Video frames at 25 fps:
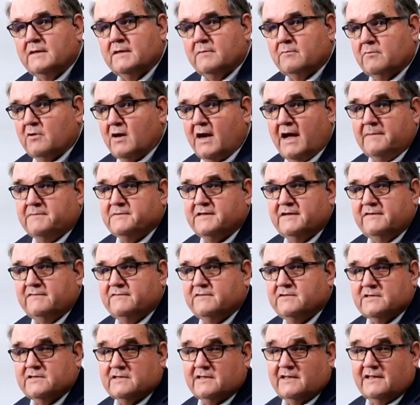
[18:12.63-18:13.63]
perhaps even
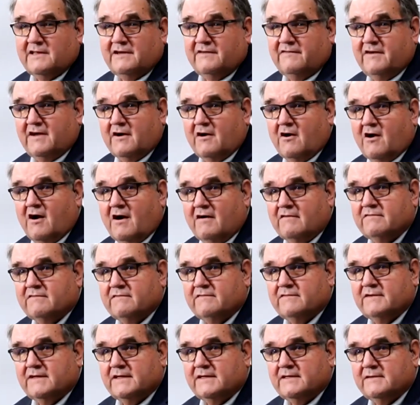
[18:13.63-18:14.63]
just living off of it